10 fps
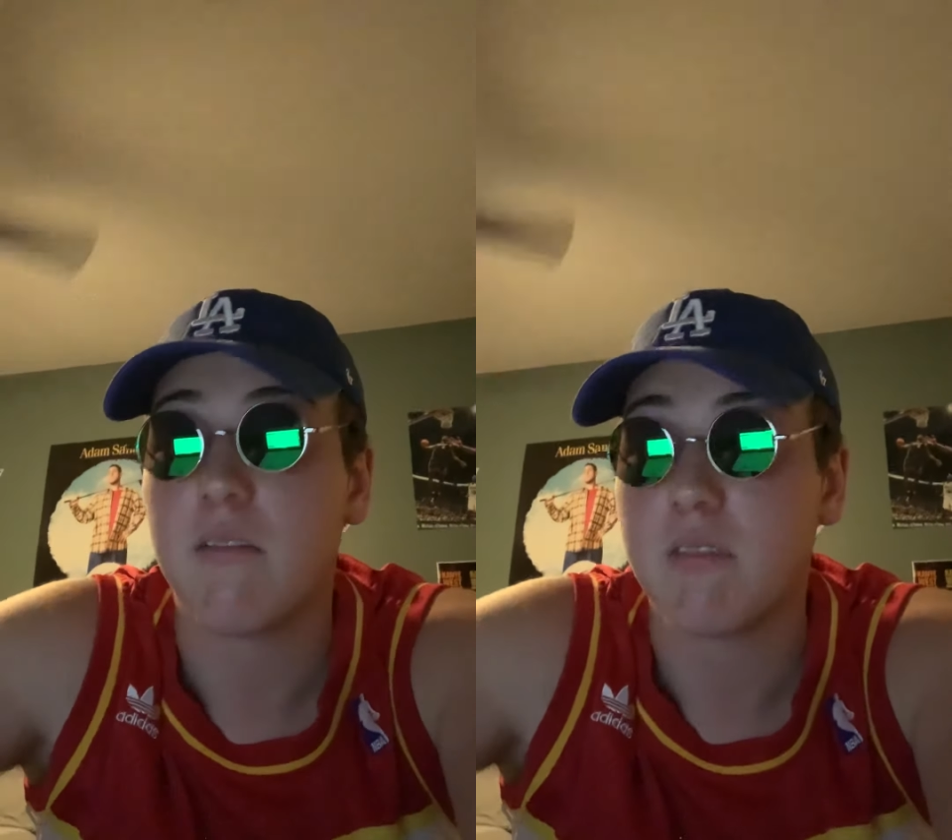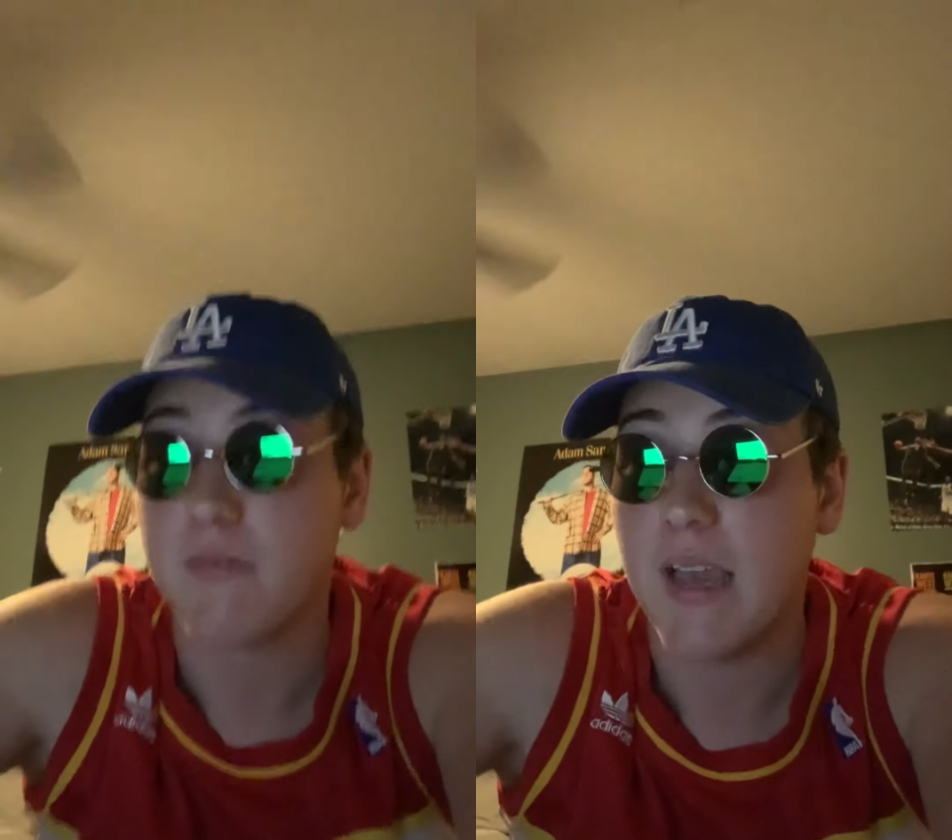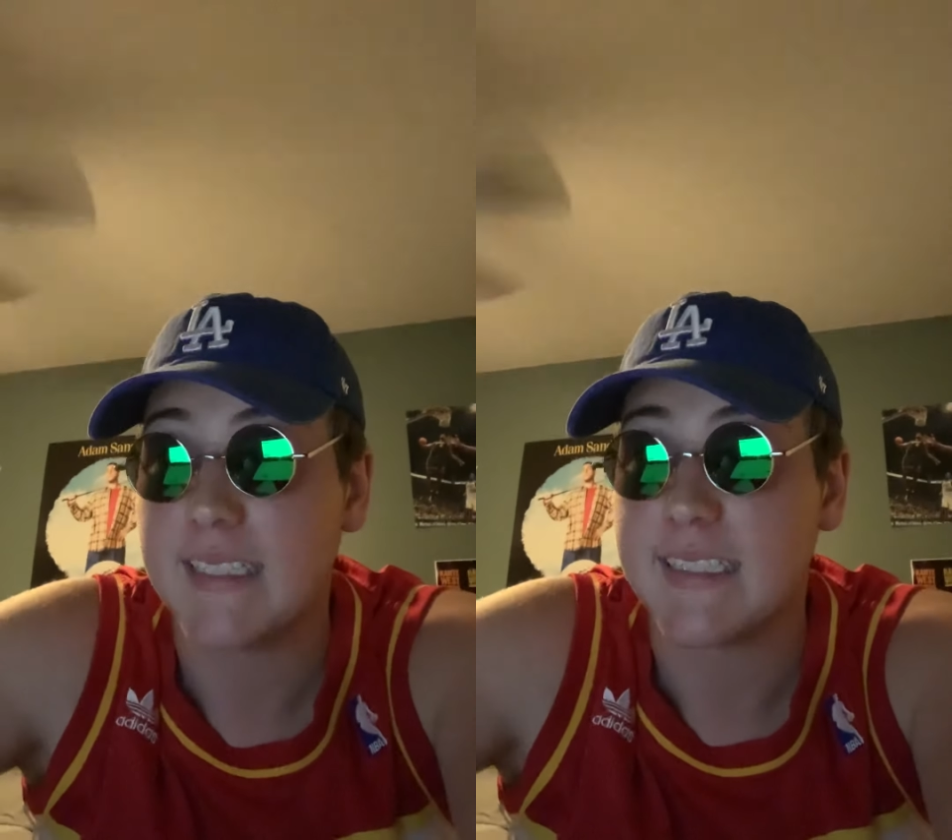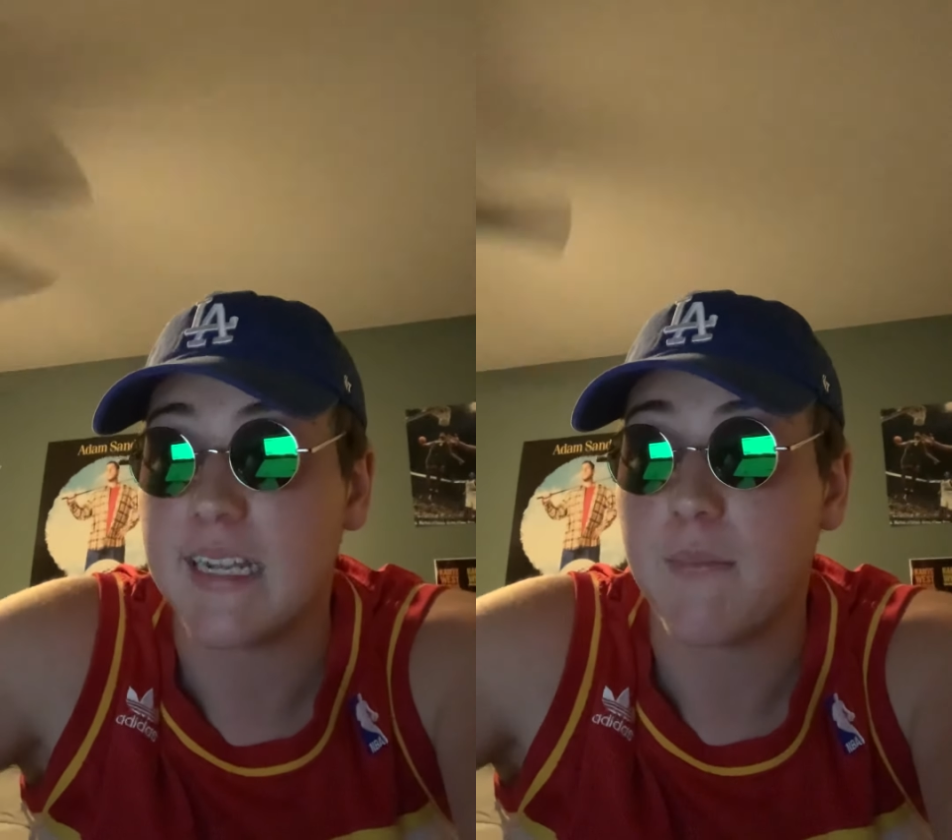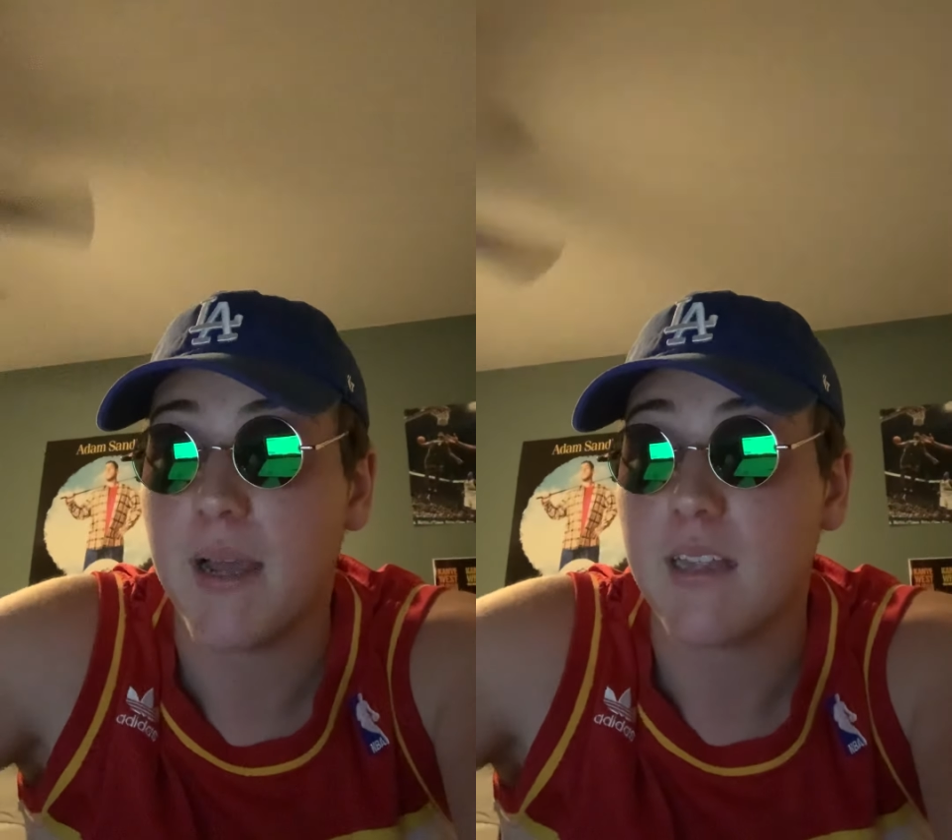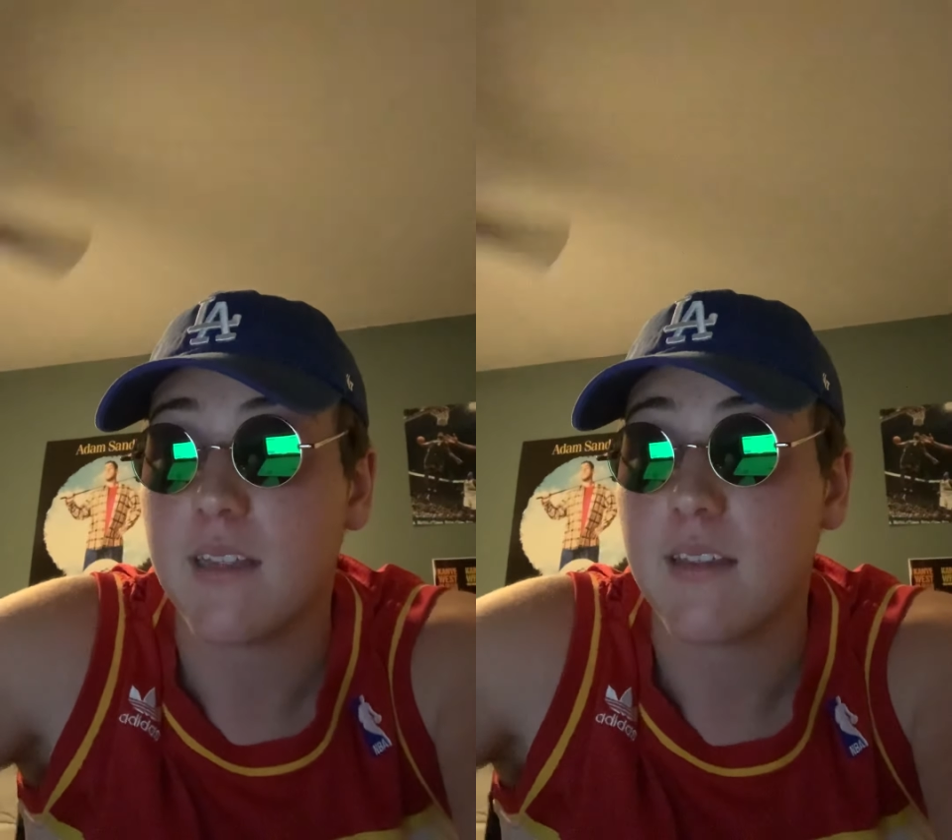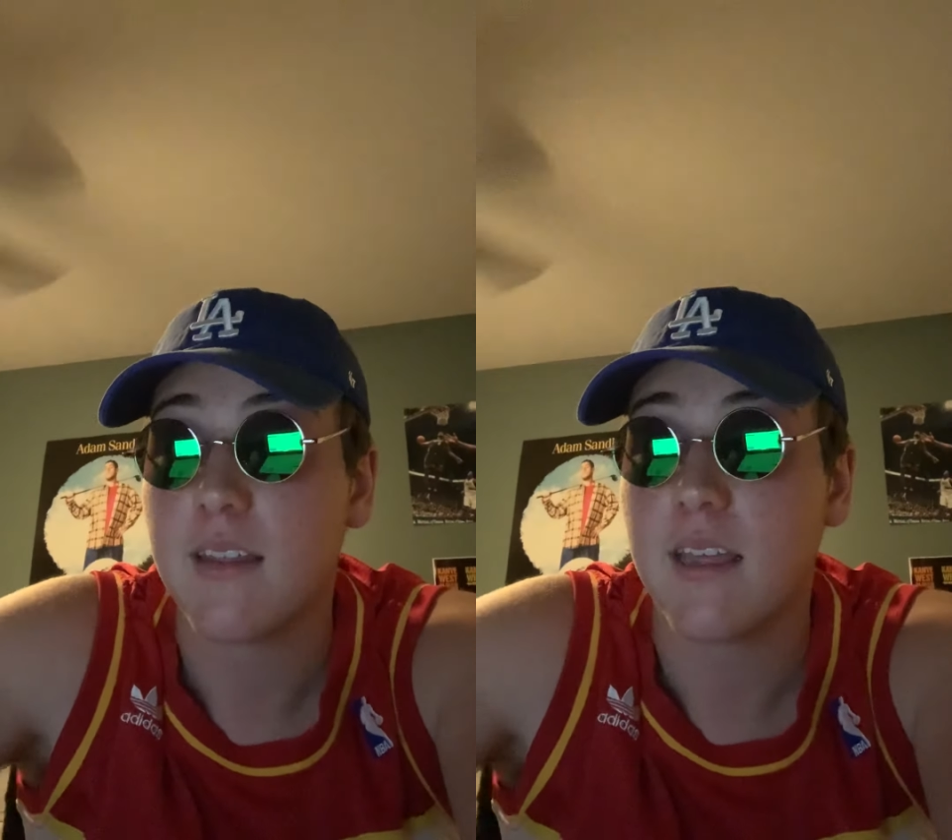was fascinated by this,